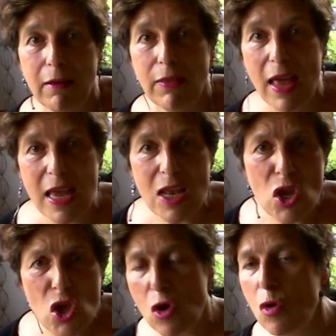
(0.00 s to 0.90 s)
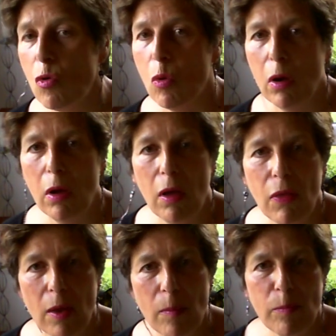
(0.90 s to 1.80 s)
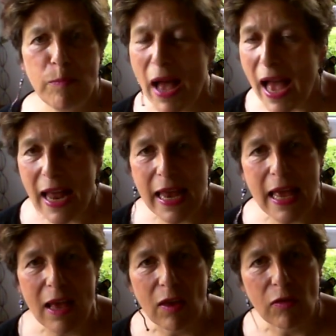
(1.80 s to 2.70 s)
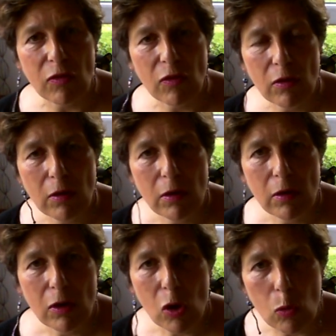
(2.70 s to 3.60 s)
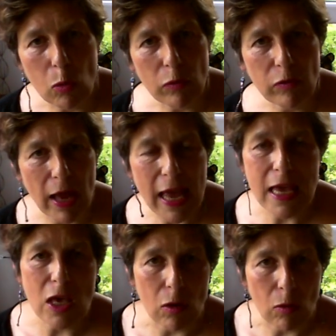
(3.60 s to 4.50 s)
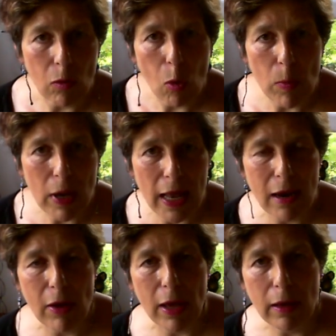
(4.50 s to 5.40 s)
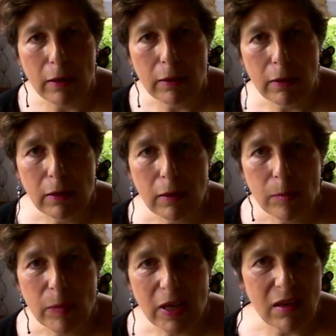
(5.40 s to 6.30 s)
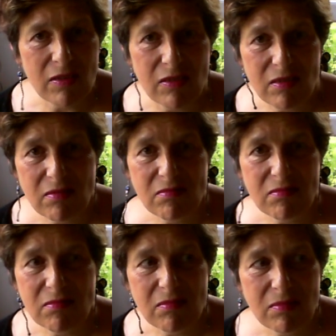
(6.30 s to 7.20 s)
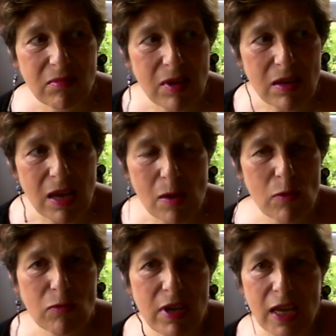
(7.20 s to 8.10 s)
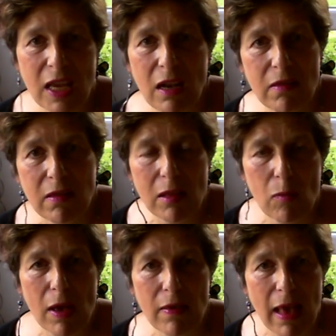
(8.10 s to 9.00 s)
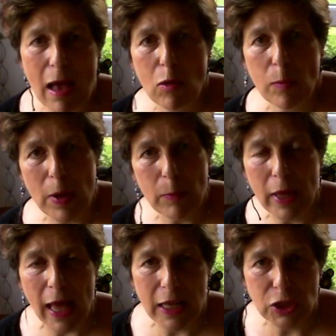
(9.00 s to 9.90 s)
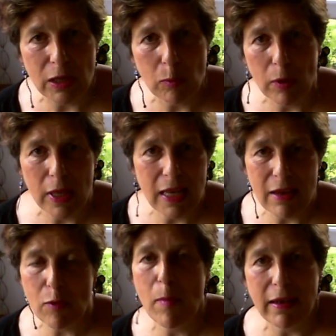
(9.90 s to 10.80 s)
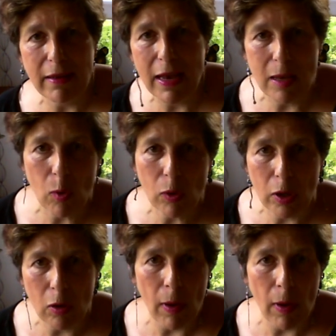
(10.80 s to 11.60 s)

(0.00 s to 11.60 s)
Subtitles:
They knew that bad airs caused ague or malaria because it was ridiculous. Otherwise, how could people catch it when they'd never met anybody who